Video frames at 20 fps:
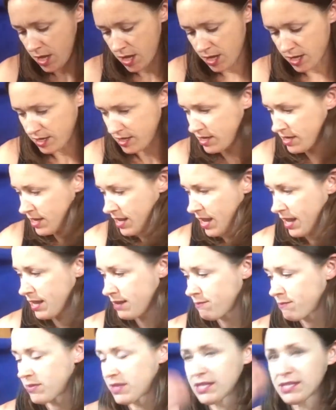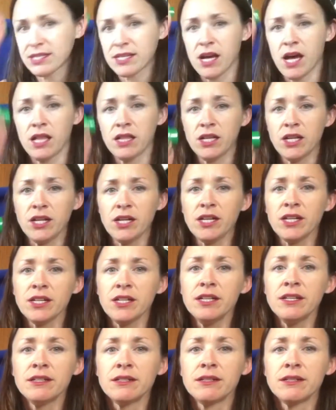name this color.